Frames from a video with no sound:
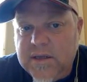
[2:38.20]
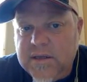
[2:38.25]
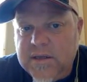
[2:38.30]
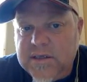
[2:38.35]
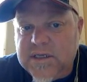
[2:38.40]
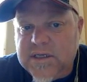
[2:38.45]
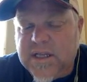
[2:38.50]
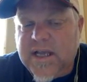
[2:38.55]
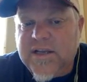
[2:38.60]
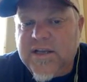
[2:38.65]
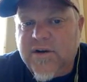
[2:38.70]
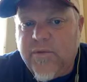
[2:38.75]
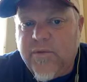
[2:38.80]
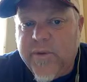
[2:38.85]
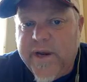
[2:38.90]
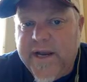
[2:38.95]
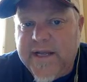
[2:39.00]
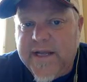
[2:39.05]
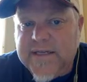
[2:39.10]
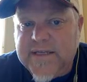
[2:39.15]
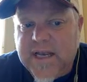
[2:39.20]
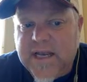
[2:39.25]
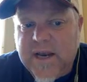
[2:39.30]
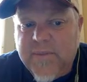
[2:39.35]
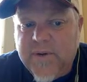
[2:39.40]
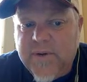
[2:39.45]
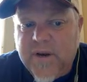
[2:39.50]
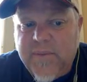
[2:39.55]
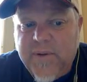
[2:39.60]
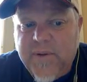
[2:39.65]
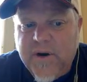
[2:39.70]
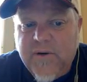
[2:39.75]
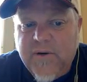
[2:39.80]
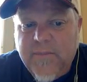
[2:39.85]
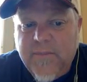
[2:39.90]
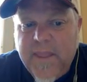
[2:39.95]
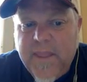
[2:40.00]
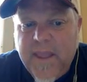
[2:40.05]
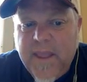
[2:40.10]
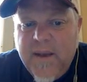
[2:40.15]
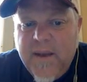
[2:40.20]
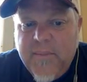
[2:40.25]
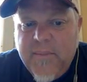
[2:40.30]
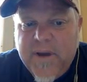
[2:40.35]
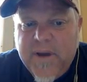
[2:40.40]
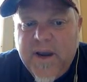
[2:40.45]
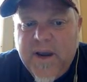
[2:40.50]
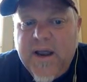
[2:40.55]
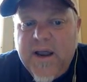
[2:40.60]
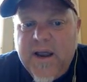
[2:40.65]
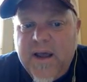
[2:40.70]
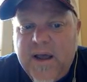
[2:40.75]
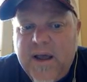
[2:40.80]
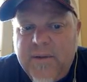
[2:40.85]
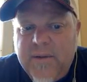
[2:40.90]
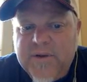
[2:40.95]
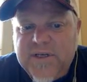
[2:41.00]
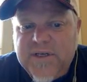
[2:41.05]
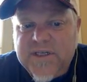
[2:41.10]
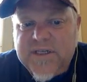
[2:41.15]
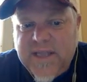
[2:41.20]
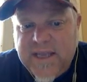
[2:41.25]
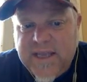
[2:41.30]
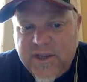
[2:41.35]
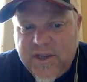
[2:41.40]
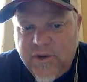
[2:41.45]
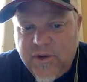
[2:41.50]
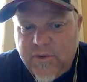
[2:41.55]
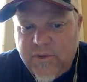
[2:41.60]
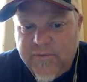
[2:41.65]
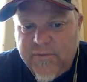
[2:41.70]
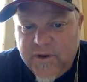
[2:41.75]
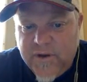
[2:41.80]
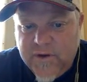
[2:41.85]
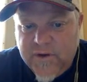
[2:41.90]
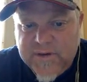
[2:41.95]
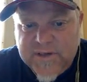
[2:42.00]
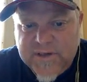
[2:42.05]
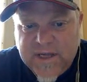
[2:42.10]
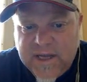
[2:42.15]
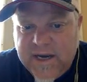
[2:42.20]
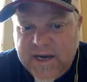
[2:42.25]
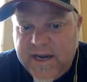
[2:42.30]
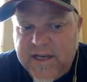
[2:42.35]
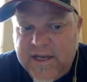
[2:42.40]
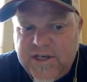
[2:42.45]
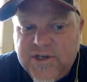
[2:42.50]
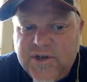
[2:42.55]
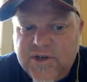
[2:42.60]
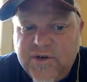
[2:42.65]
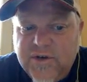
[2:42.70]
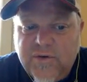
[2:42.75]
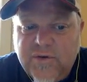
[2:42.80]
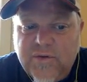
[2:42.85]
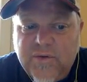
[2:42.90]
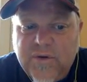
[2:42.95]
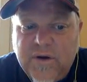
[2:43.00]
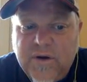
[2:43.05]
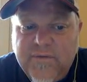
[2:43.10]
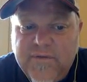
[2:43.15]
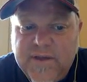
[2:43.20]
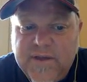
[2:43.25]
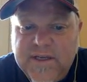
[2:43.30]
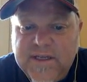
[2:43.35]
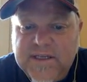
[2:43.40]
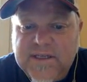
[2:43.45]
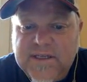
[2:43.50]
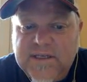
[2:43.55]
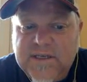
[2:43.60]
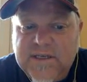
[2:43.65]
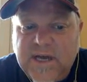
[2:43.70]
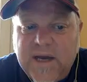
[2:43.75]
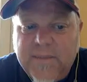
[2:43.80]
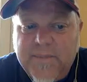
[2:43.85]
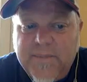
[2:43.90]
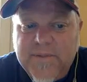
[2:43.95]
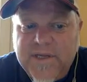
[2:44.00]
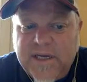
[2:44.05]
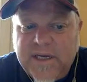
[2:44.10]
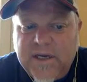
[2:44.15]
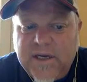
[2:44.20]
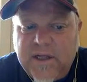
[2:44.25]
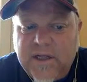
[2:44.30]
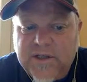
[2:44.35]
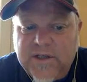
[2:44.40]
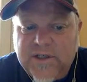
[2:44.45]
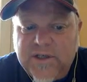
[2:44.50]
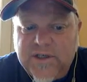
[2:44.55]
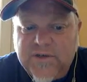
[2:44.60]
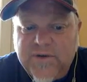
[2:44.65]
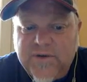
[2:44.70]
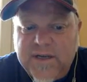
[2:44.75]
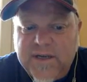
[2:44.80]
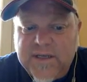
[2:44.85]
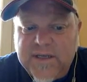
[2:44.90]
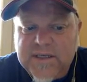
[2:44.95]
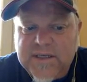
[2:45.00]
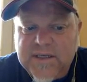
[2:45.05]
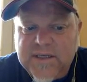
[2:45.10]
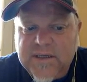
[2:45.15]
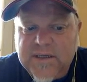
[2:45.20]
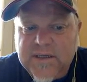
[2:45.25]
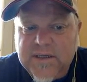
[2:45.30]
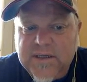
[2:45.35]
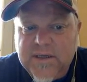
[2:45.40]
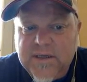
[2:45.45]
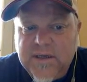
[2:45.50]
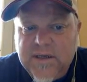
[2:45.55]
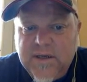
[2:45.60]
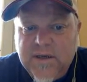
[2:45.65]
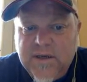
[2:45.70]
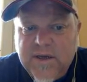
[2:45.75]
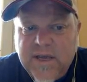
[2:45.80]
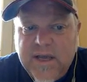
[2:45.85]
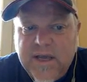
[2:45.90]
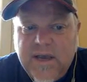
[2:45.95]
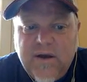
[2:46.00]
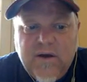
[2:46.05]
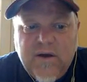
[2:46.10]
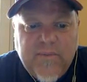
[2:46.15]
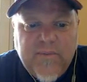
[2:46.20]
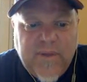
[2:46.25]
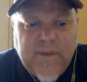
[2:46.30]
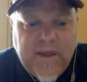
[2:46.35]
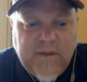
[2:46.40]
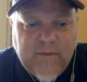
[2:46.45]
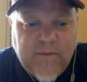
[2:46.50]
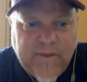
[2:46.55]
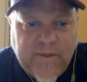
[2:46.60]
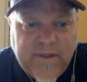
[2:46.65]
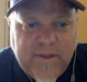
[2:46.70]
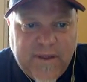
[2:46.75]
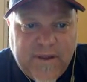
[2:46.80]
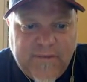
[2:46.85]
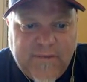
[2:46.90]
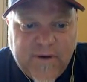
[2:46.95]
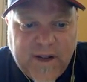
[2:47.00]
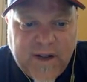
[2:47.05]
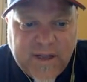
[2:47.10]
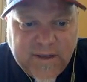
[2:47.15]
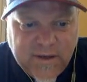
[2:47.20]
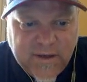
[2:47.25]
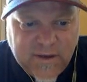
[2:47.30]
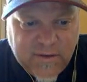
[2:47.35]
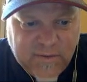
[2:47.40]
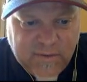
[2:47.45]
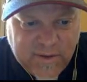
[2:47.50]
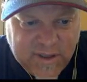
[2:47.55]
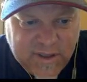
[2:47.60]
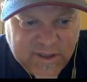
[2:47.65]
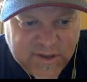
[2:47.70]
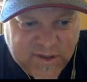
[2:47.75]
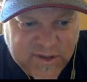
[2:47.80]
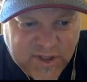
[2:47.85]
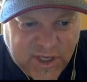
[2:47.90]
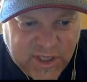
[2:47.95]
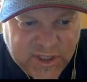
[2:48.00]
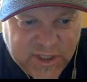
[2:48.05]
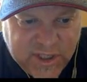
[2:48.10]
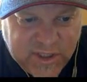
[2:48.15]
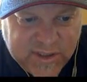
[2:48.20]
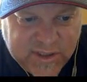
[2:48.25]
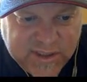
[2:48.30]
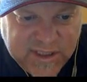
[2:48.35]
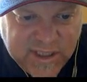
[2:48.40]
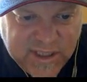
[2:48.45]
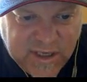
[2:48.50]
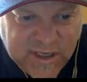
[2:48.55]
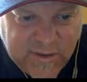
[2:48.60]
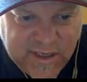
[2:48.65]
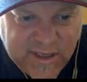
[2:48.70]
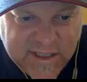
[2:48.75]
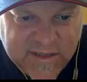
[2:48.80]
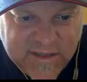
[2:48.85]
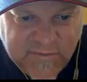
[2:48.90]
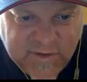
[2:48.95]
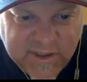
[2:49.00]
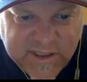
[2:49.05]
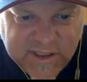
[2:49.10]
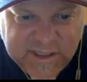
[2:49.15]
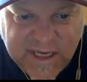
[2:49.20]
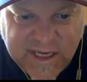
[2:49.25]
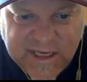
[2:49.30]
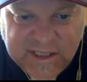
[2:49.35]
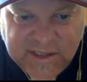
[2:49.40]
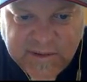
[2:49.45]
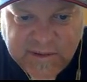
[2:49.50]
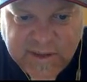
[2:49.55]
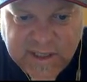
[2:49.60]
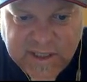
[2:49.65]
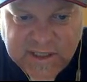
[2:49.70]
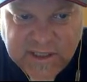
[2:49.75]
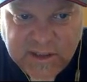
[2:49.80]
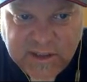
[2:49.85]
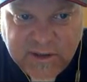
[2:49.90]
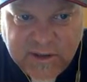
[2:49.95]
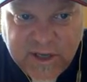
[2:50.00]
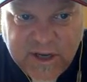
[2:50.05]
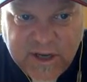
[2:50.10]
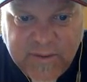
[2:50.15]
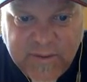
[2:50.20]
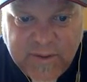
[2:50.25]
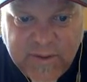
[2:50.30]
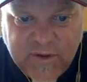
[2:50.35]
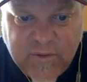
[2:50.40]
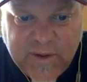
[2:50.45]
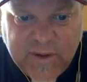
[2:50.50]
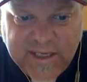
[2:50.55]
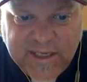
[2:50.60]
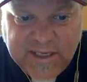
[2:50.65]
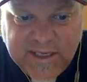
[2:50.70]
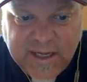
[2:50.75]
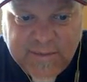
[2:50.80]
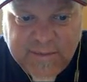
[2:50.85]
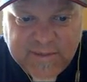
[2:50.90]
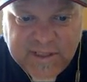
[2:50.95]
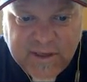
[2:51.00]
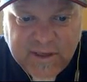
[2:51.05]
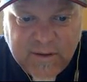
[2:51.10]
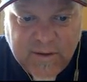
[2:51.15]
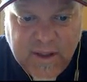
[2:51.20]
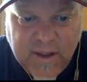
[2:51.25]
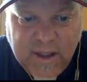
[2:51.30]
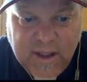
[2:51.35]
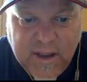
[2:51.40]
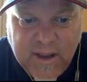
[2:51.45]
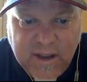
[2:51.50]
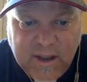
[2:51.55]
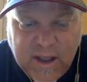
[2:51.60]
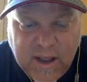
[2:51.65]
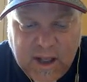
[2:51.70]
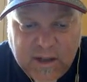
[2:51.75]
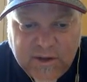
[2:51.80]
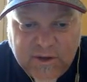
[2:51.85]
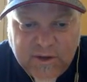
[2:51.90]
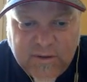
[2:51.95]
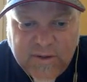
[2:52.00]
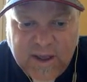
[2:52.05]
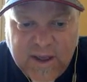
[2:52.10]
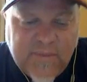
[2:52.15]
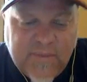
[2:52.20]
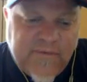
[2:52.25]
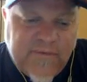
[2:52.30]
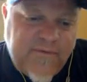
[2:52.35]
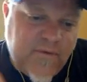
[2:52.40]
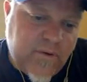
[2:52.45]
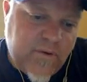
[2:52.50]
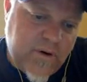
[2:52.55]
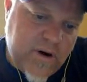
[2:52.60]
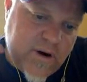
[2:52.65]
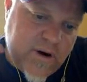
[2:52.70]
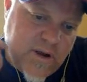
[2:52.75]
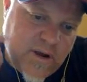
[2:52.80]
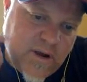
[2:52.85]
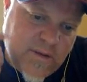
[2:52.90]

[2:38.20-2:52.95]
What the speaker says: selected readings that I put up here. But I would just like your views on any two of these top technology trends. Okay, oh, and one thing I forgot to do is change out synchronous versus asynchronous learning with 20 times. So I'll do that before